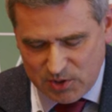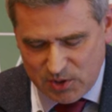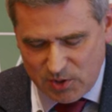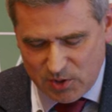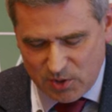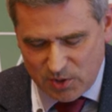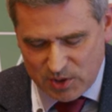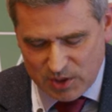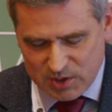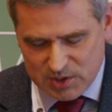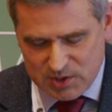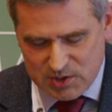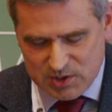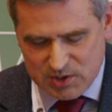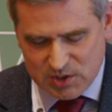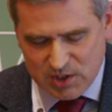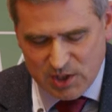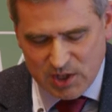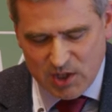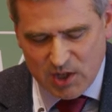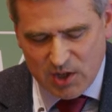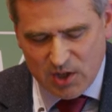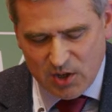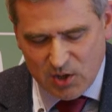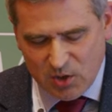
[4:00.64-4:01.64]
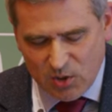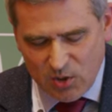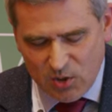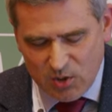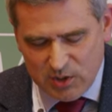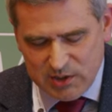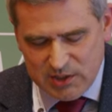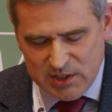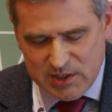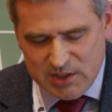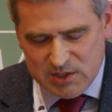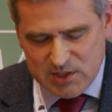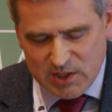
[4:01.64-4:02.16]
courts,
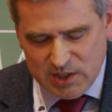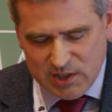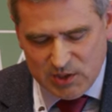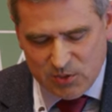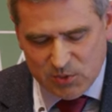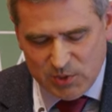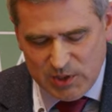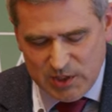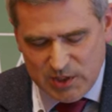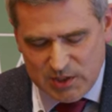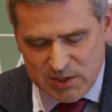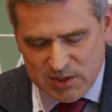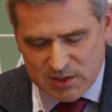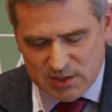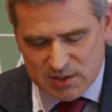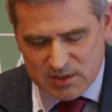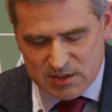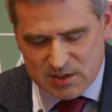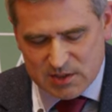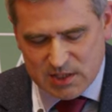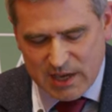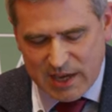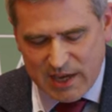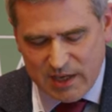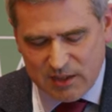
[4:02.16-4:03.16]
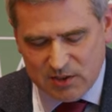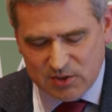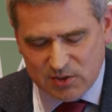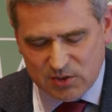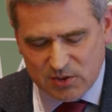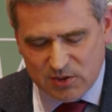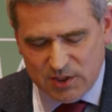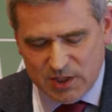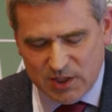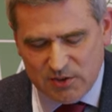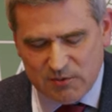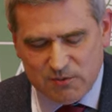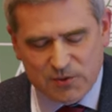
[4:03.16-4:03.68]
all these ingredients
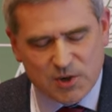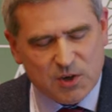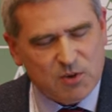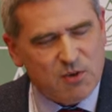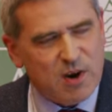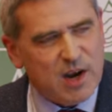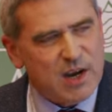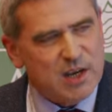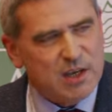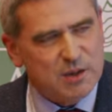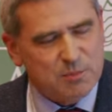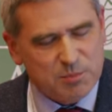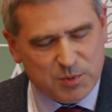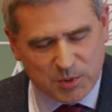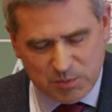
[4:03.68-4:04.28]
enter in varying